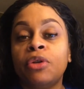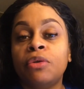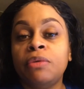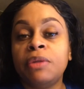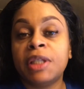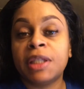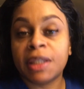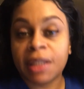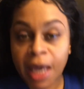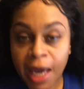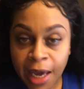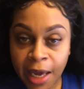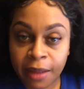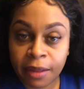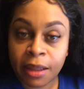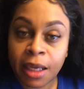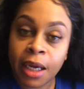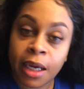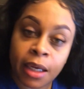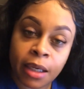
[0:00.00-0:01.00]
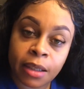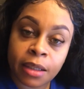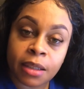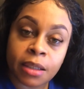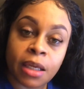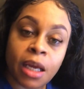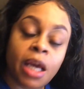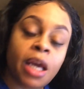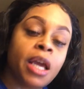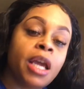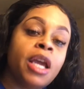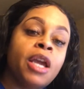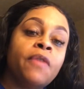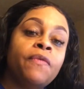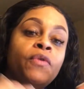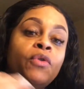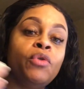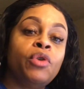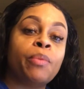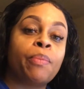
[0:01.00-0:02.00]
sad things. If
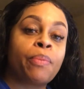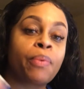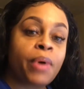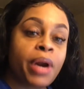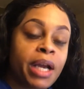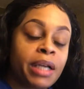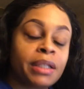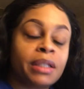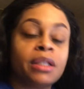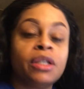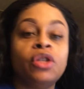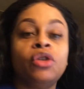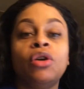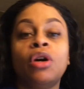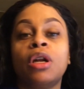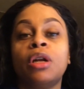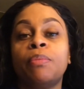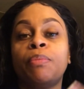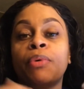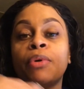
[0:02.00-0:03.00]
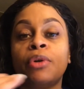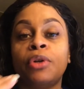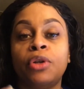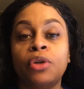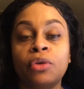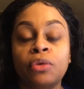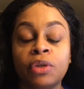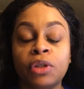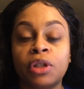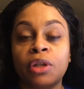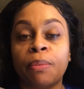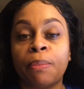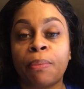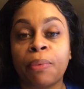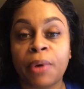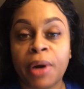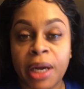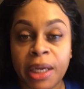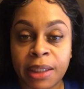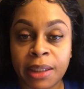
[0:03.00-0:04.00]
you're depressed, you're going to produce
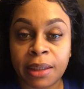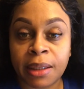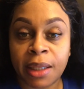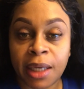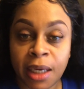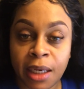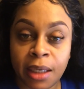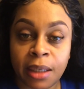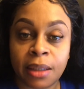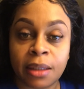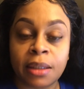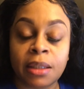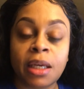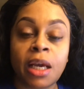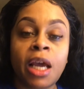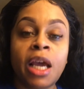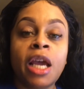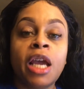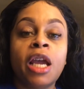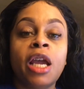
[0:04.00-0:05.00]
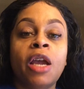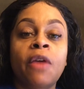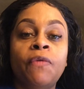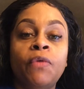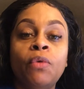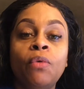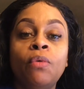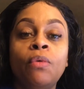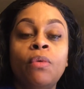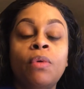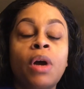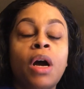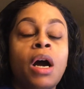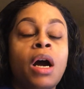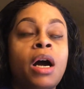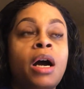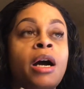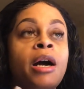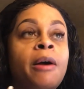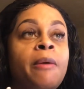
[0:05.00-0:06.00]
depressed things. If you
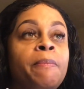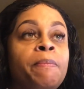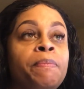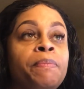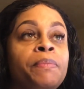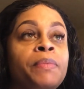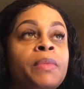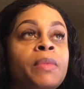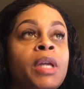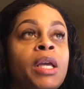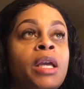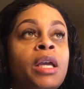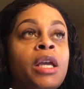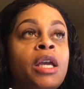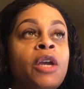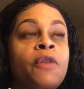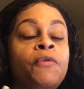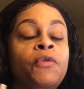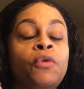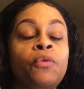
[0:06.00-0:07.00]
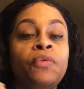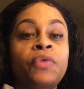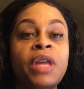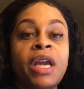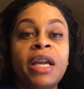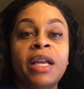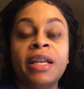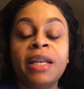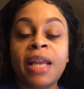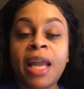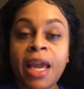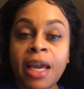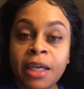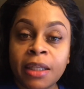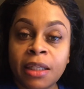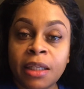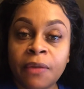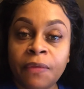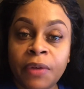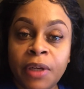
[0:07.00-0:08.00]
think
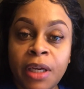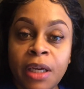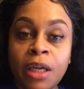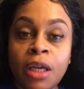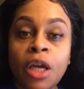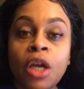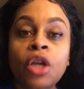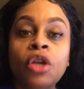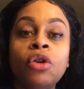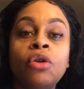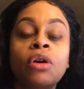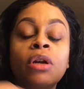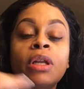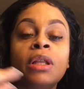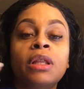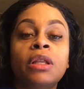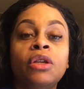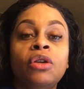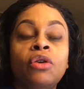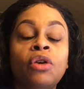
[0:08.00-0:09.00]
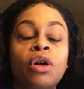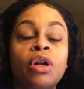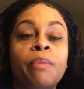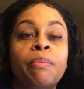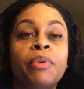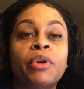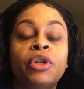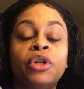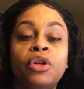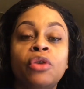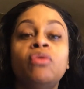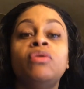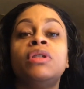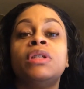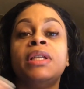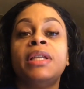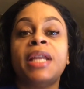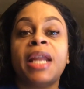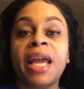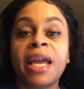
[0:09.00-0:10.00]
negatively, you're gonna produce
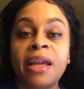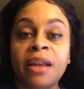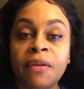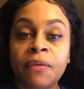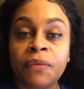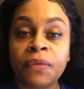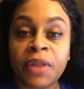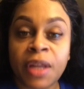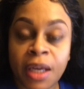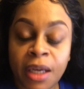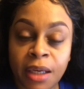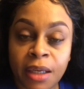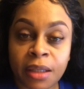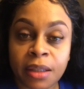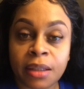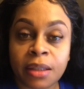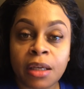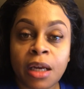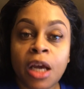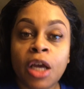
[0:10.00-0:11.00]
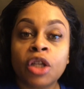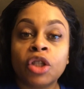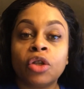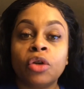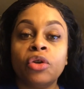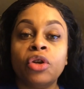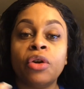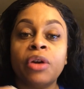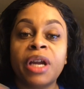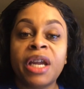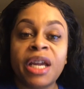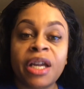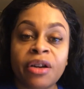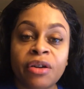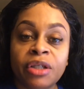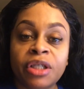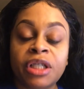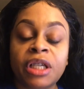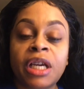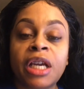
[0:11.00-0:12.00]
negative things. So your
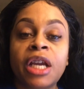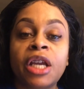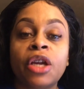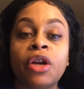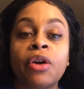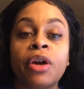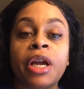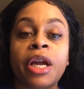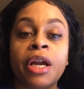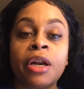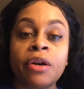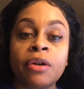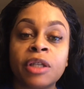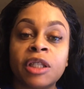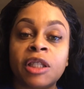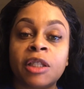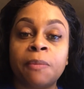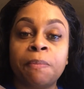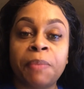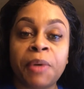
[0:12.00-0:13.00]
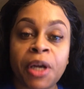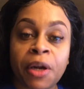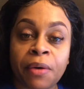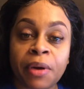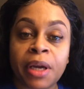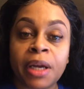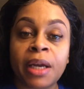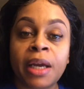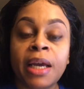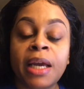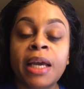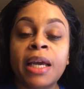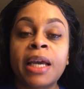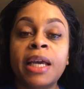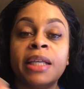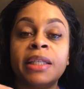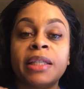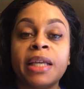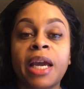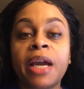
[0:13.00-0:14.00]
energy and your inner spirit
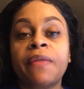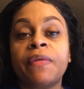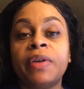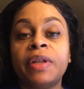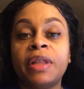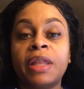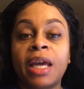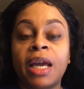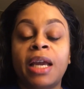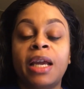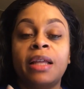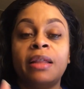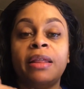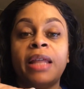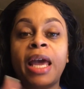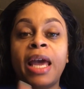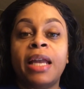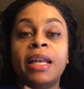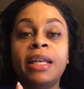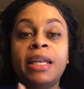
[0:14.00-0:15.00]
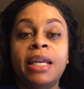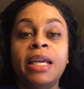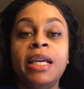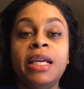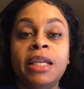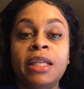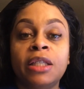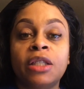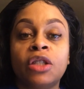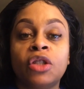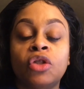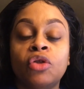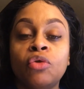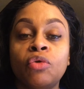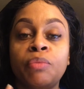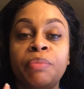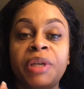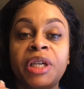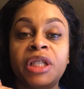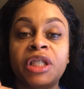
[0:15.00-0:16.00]
is everything that needs to
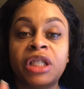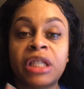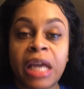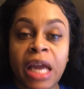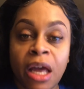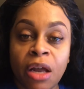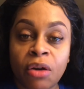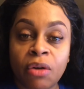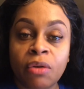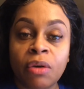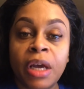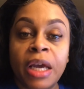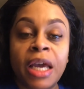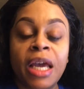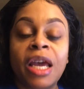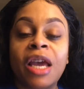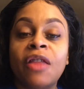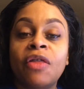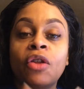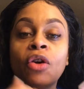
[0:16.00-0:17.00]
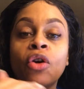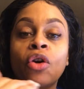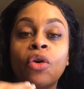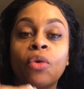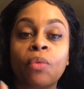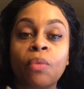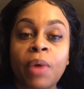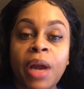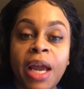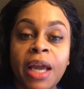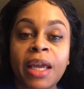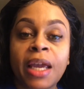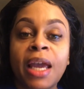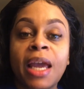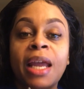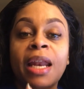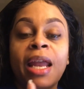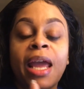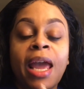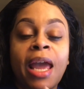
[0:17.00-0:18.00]
be channeled in the correct
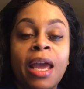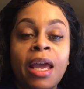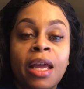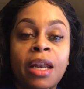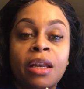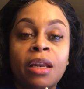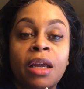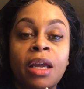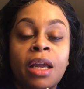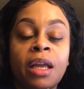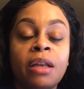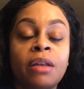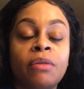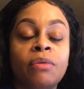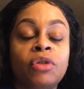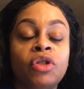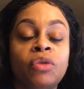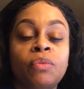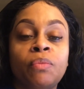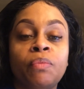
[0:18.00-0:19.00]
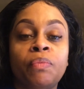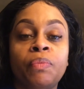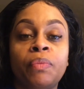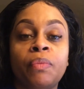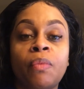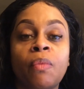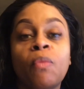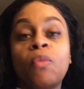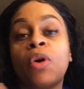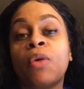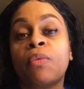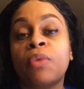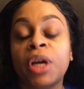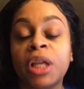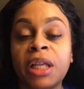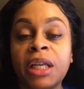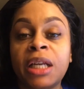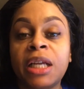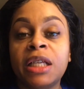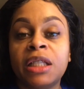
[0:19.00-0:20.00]
and what
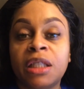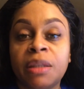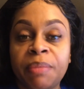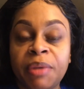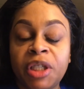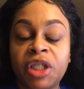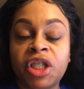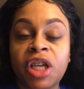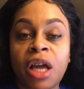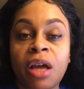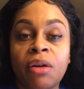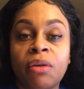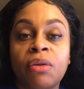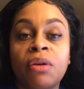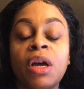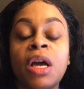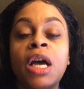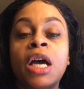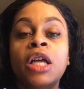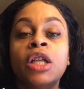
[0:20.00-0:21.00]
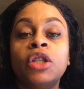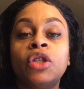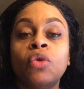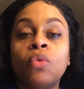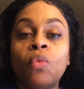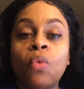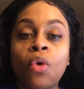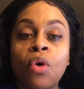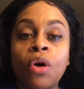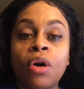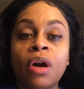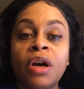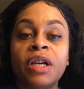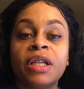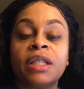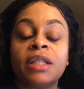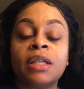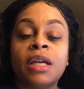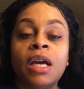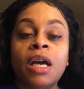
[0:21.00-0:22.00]
really needs to be channeled
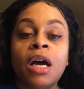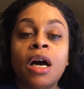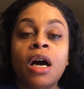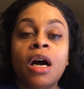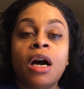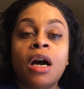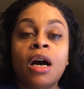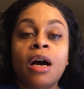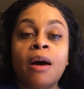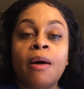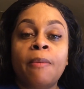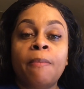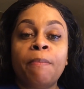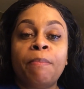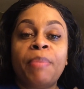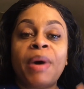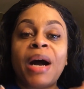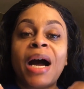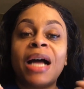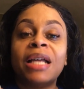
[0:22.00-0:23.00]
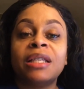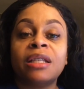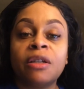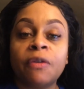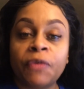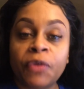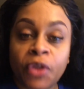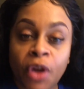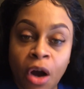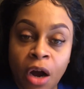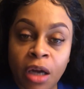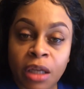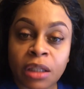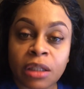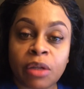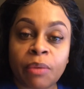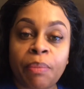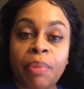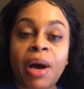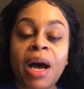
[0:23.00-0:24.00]
towards positive thoughts,
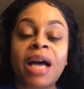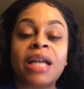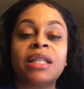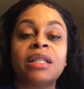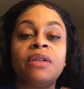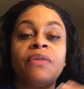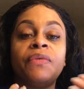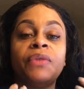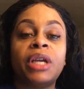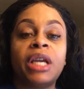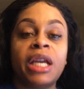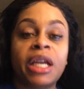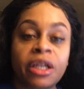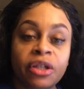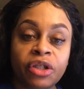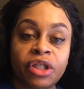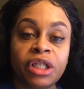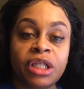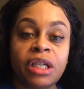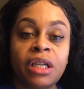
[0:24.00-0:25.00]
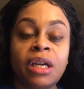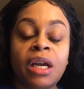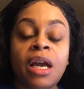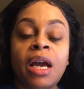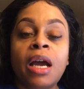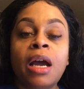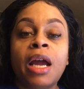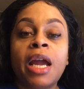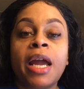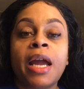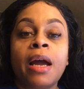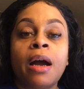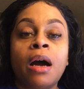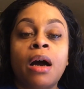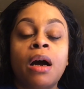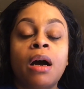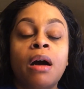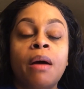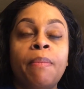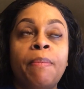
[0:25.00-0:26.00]
positive energy,
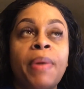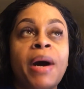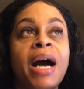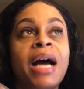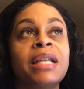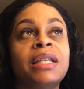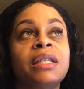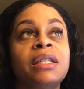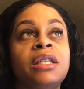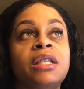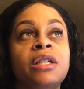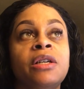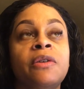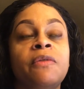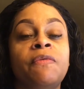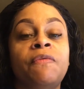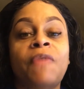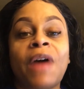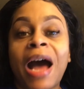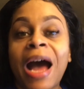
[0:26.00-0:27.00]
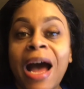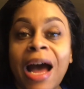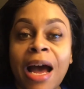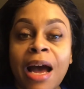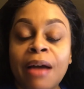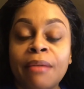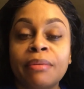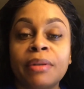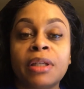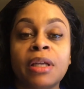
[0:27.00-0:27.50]
positive vibes,